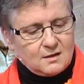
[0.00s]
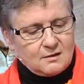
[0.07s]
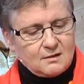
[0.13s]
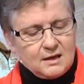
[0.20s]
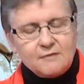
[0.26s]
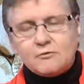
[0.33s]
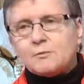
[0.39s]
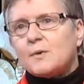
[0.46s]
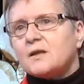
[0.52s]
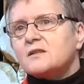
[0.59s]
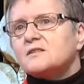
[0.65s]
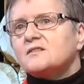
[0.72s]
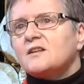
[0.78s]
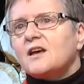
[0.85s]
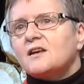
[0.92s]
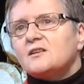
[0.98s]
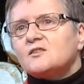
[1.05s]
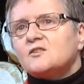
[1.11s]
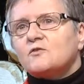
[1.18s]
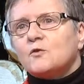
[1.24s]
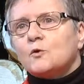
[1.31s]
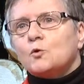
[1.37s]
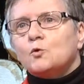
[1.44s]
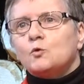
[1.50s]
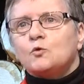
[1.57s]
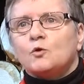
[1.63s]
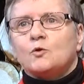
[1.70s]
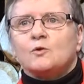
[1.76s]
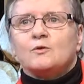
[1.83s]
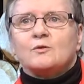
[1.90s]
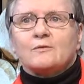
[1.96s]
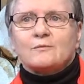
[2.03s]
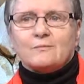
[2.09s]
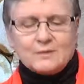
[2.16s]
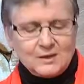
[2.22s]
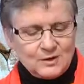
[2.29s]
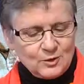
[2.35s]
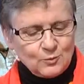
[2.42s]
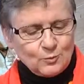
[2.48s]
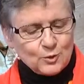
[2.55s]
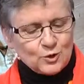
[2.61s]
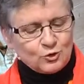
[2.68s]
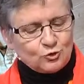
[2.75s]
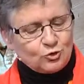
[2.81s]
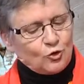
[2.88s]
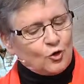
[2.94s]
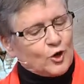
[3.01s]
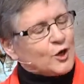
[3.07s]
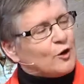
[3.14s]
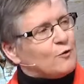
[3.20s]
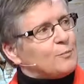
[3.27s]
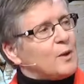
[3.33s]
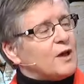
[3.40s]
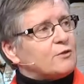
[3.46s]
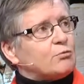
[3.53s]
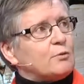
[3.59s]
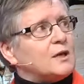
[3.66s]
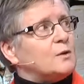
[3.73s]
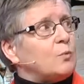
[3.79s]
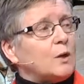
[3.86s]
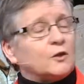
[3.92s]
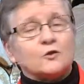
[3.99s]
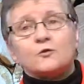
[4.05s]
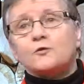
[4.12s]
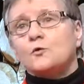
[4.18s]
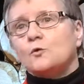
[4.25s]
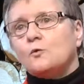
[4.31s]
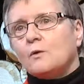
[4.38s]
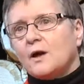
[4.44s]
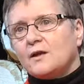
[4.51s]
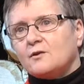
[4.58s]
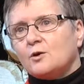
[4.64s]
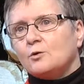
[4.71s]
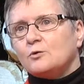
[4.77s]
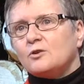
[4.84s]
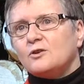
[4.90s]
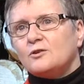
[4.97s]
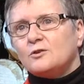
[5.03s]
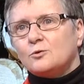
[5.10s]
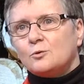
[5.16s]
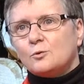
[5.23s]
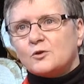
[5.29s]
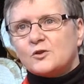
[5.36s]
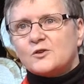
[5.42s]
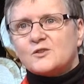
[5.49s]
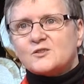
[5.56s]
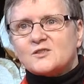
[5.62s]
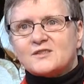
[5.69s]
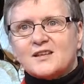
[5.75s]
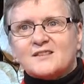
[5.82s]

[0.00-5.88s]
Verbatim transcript: Now, every Mother's Day is filled with the joy of my three wonderful adult daughters.